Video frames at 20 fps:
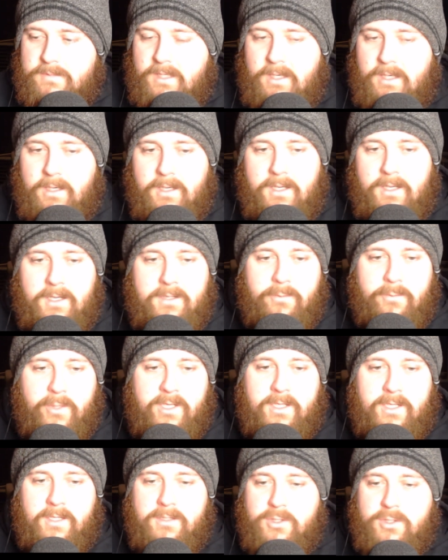Clearly
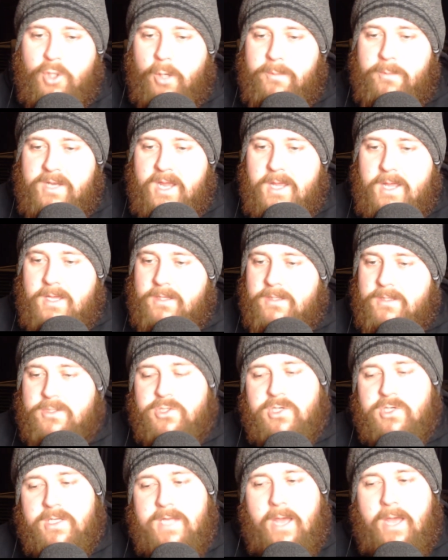winning and dominating and
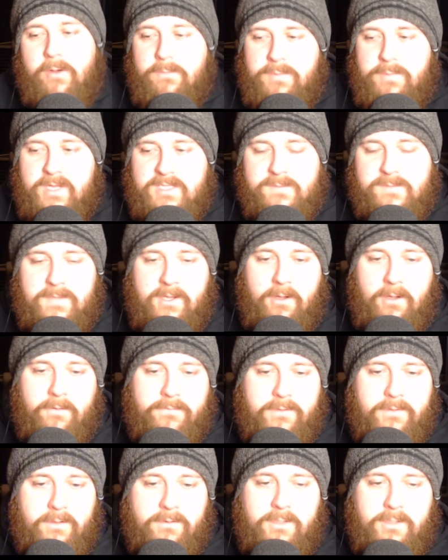shit. That would piss me
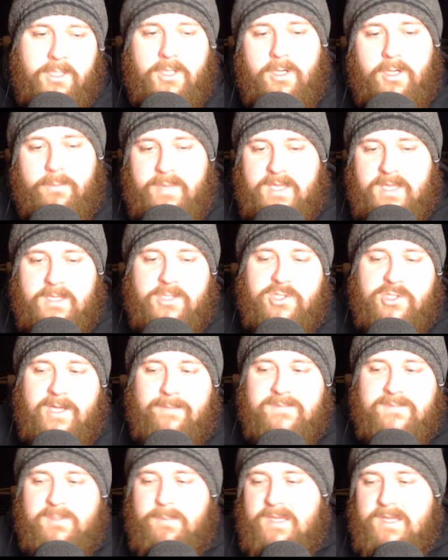off, dude. You gotta beat the
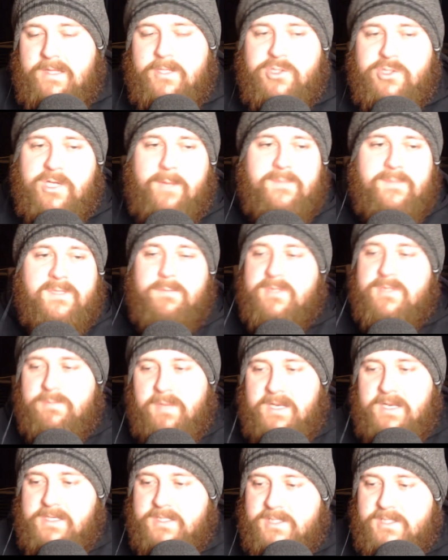champ to beat the champ. Some
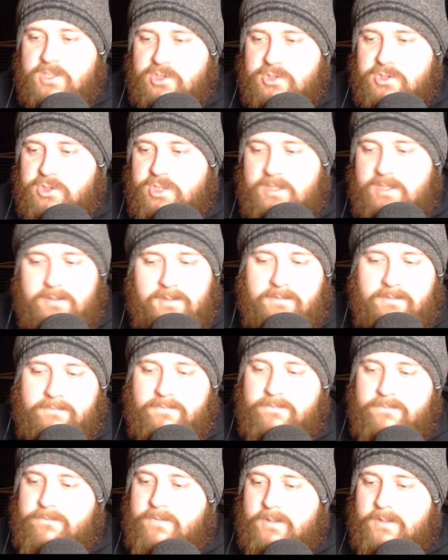split decision shit. I'm
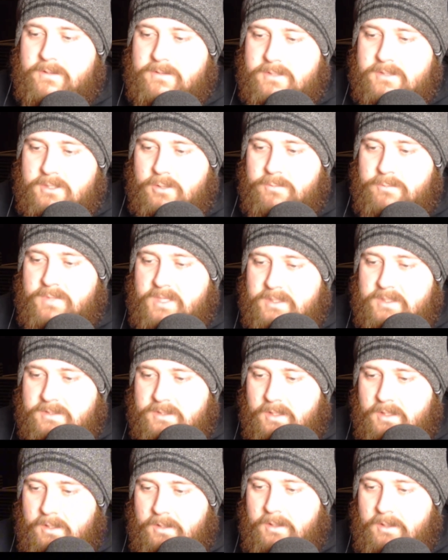fucking so
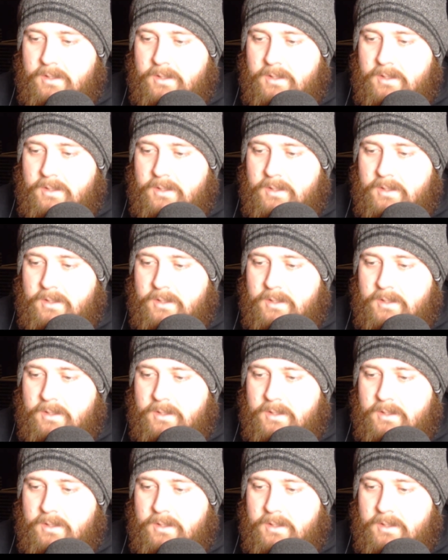pissed.